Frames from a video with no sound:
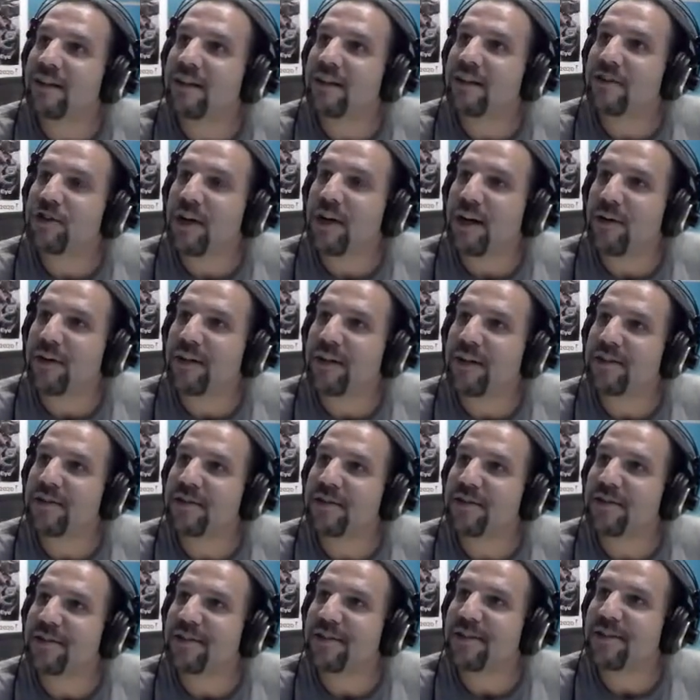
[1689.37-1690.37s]
Sharing
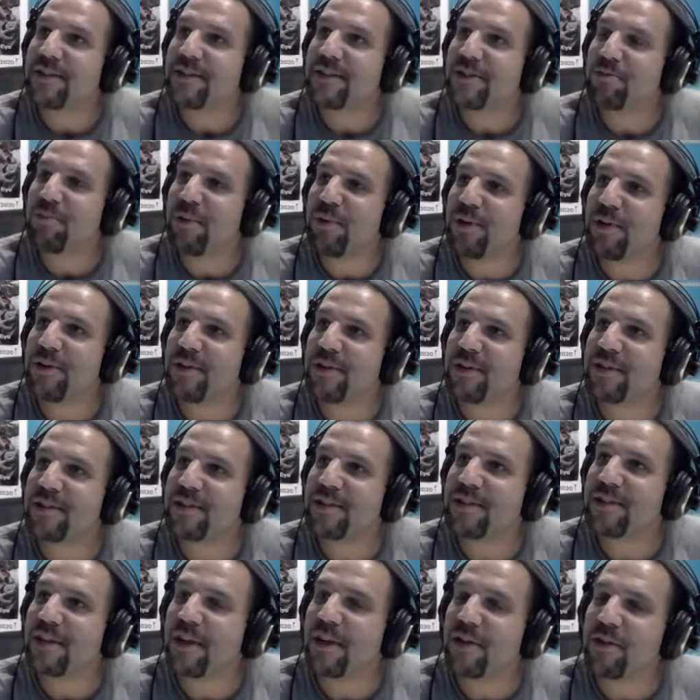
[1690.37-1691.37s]
this
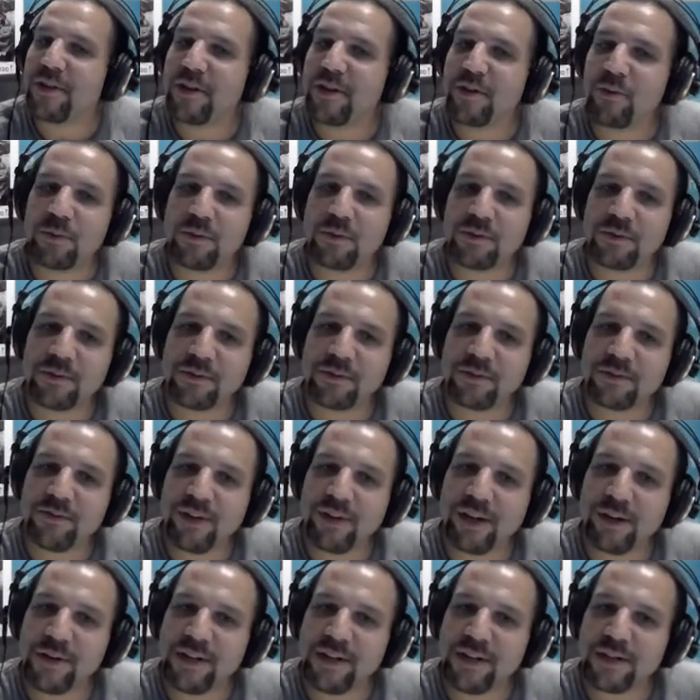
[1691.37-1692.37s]
experience is, I think,
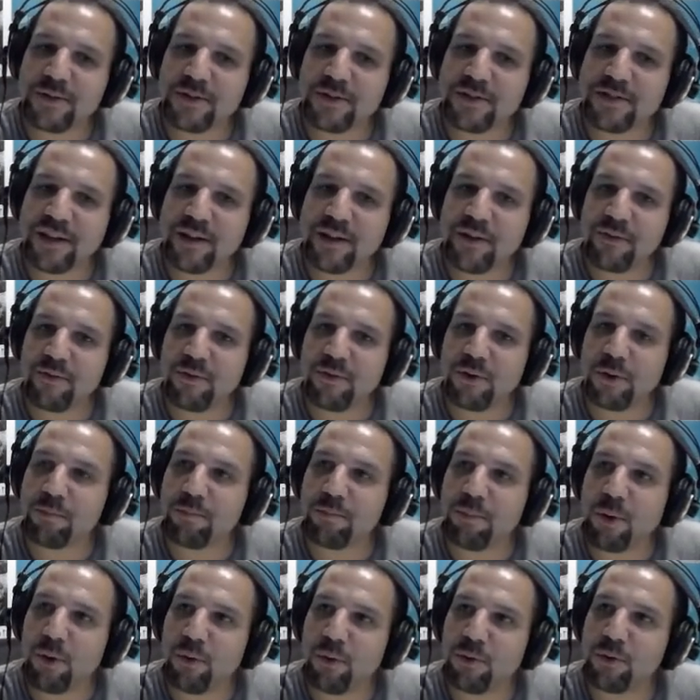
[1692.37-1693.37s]
very interesting for
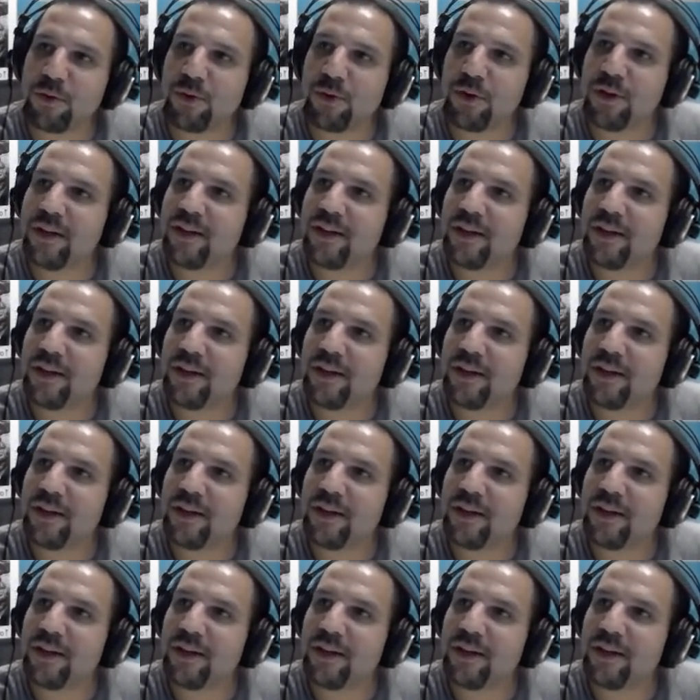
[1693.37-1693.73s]
both